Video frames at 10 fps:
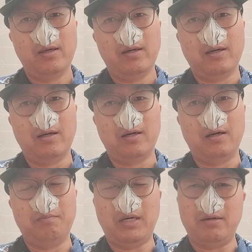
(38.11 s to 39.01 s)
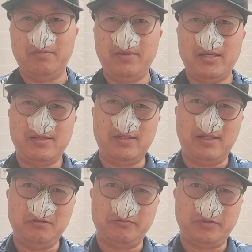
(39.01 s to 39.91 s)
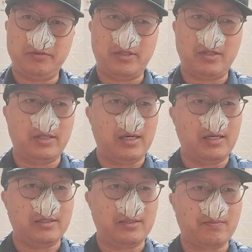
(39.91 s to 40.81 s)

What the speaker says: about the PSC nasal filter that